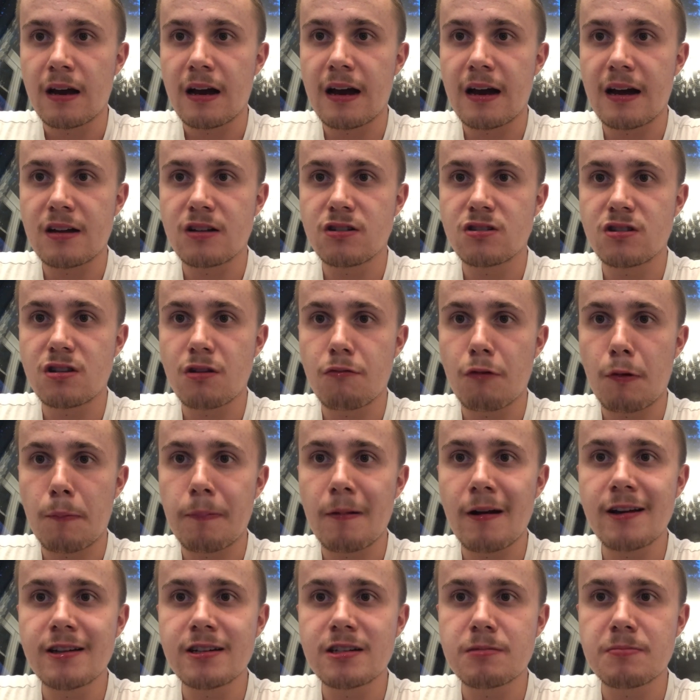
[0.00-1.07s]
And the
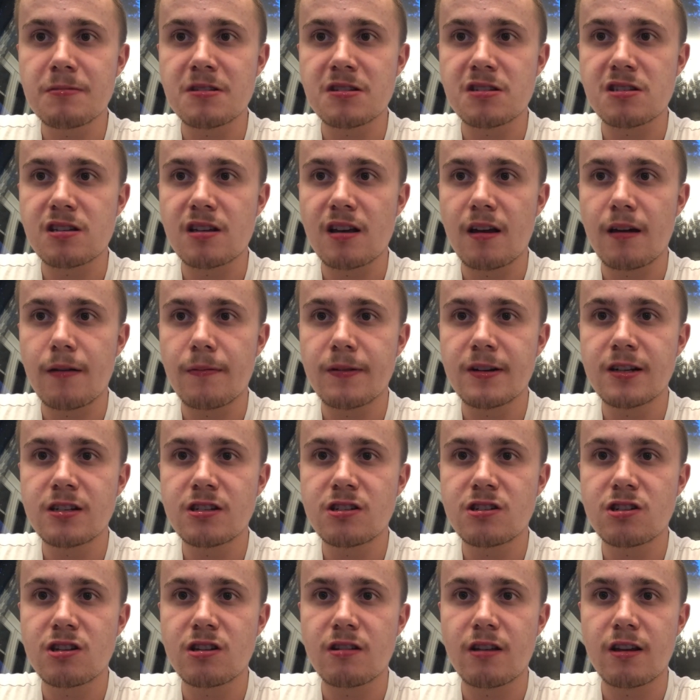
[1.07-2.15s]
replacement service
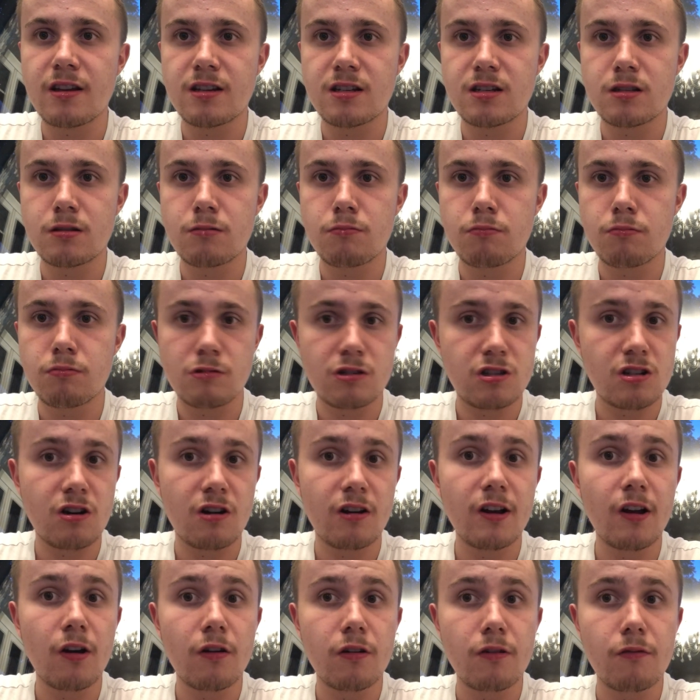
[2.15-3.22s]
to this
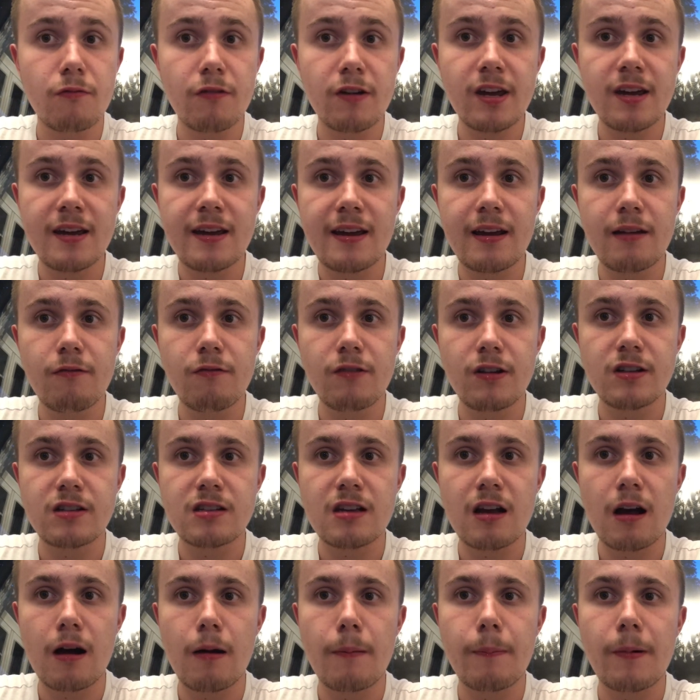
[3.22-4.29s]
site on the Wrekin
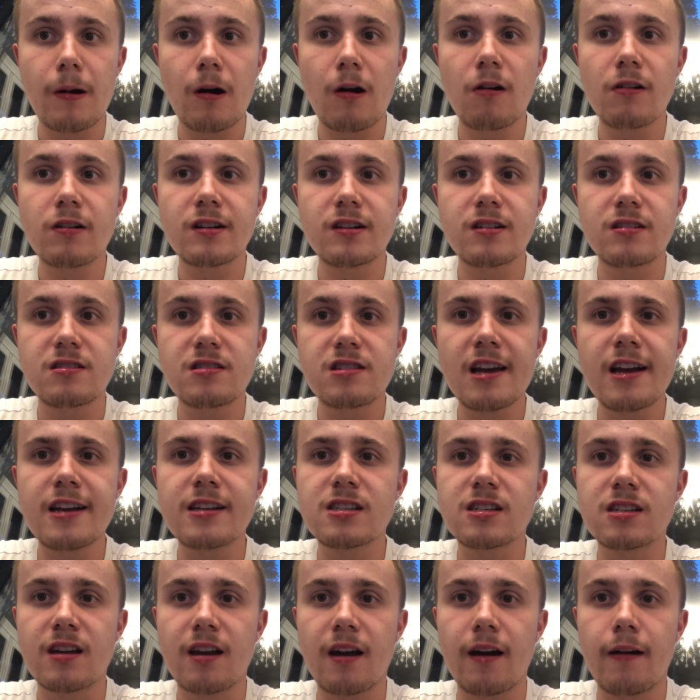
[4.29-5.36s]
Retail Park and
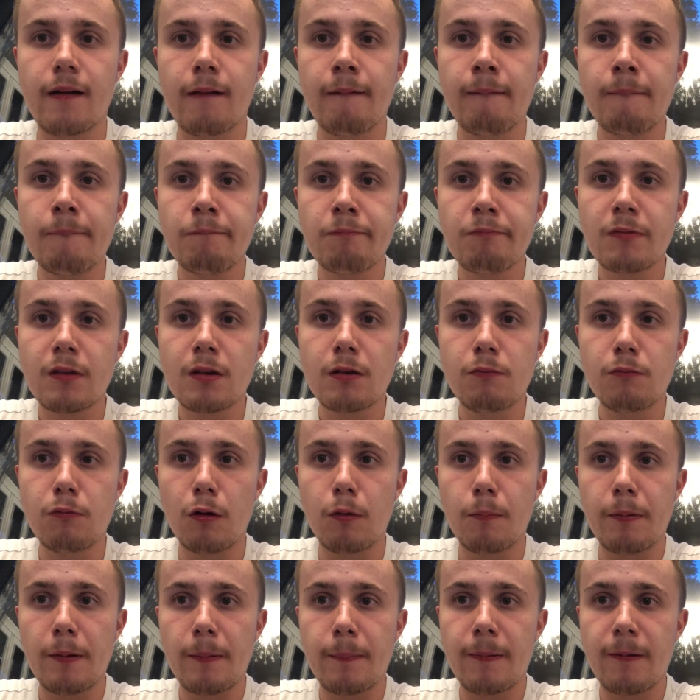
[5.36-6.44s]
Tesco will
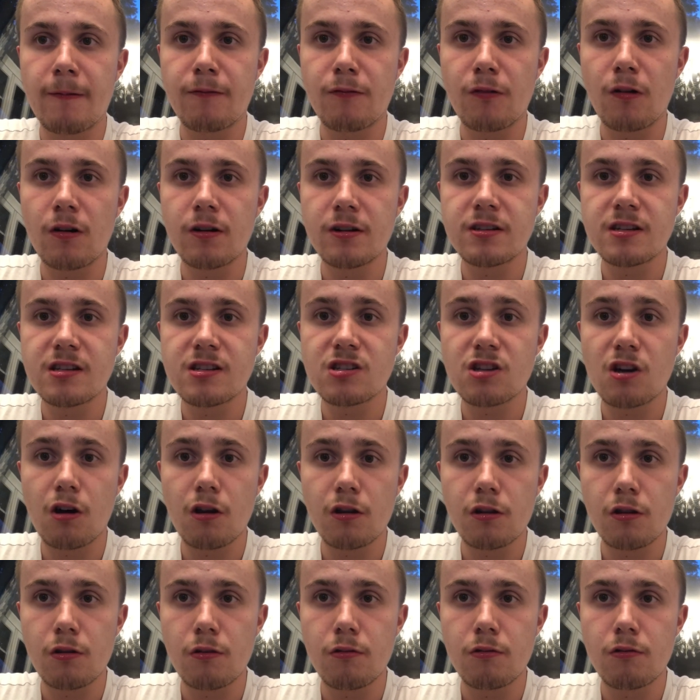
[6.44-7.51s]
be provided
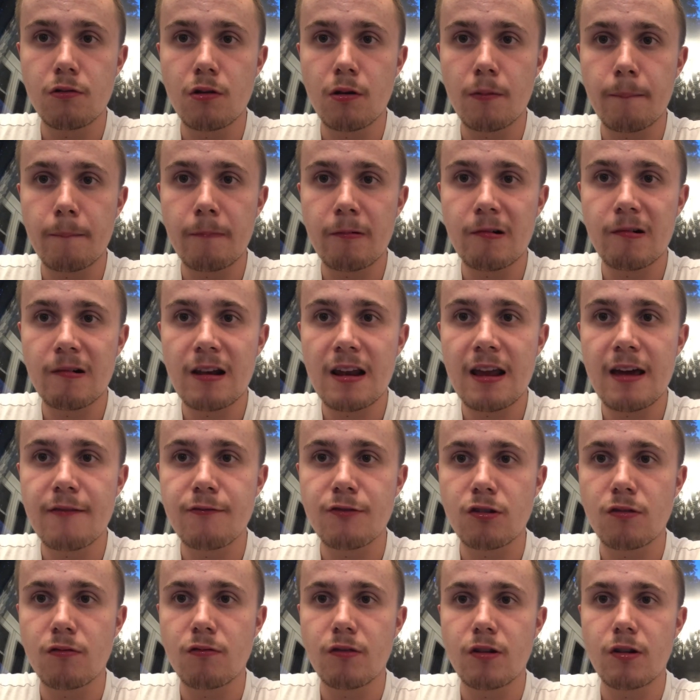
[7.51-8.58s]
on the number
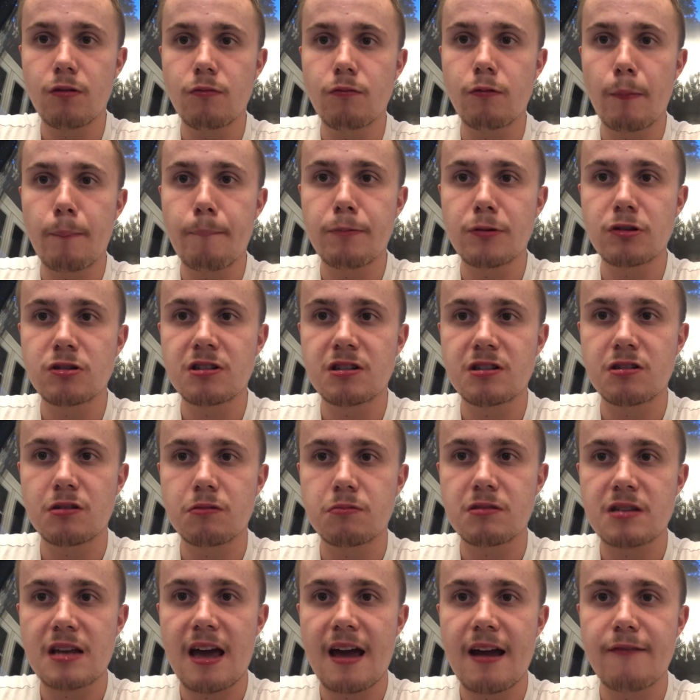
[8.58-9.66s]
11 route, with buses up
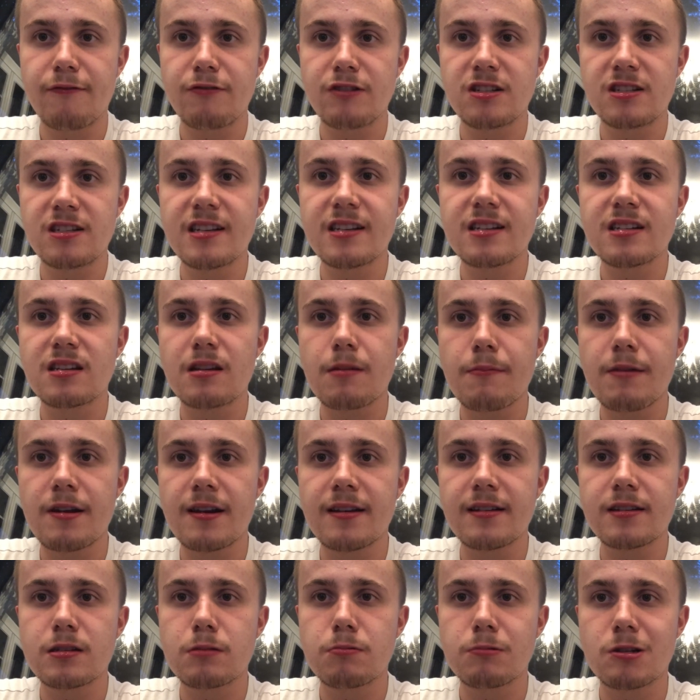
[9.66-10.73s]
to every 60
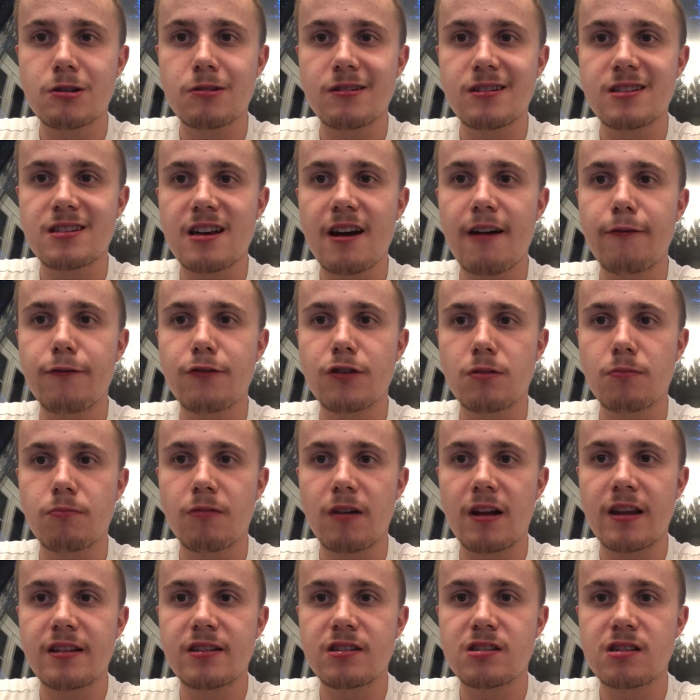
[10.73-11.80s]
minutes between Telford and
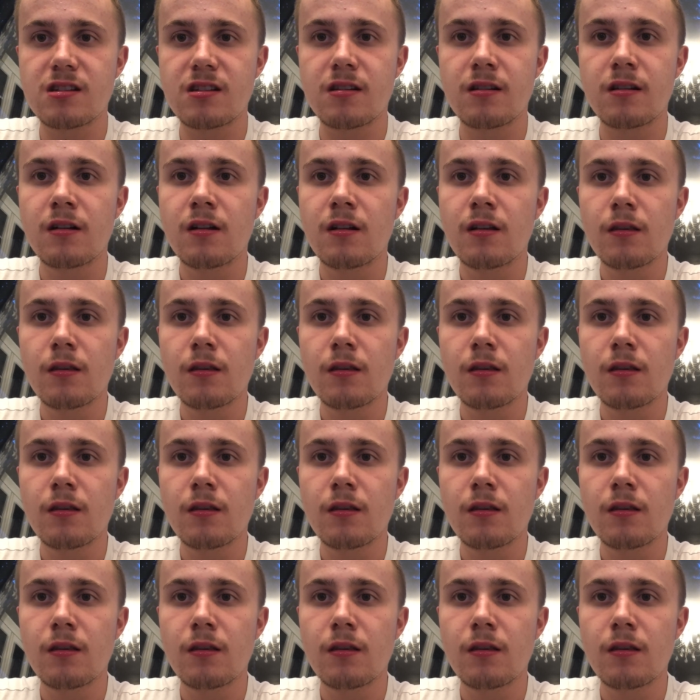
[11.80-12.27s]
Wellington